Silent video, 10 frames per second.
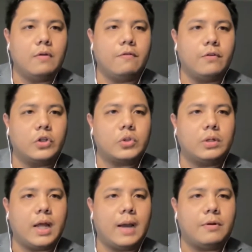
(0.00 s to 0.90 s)

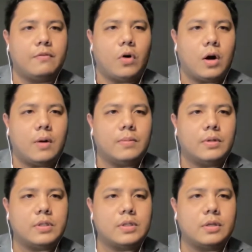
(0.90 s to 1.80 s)
virtual lab
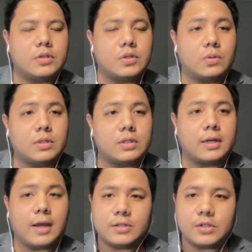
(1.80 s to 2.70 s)
environments that the students
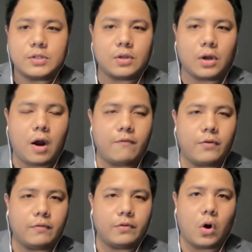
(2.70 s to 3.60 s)
can access at the
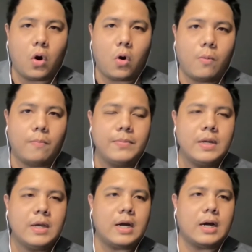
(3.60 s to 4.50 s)
comfort of their home
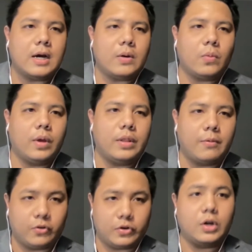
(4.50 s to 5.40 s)

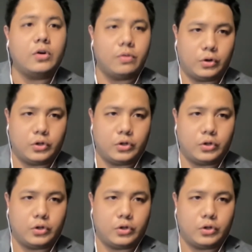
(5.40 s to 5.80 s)
whenever they're